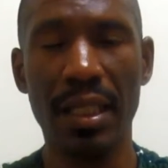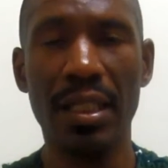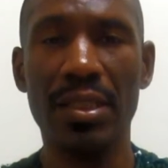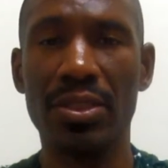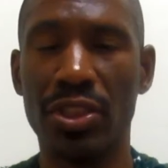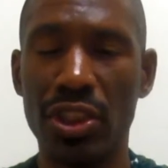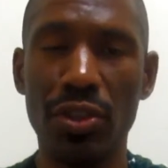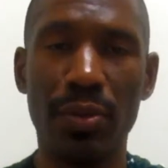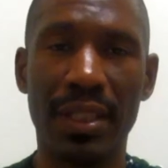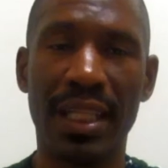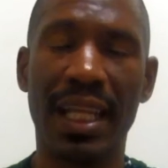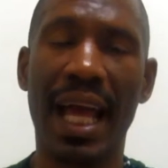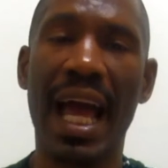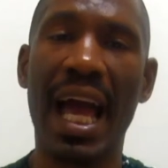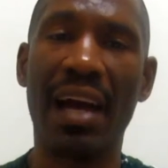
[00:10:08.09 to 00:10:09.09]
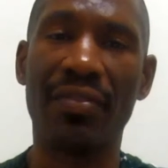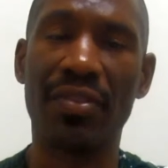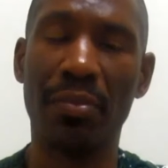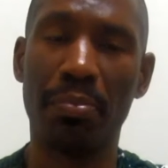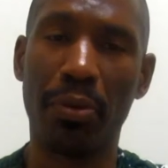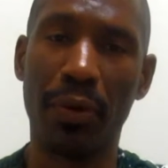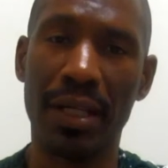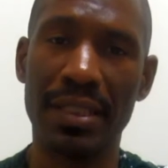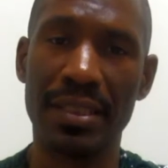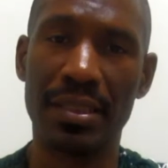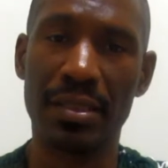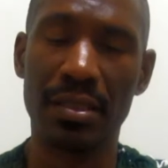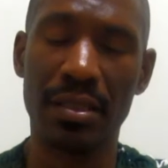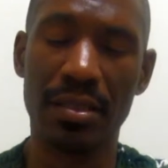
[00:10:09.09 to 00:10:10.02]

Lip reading: So you would get half the points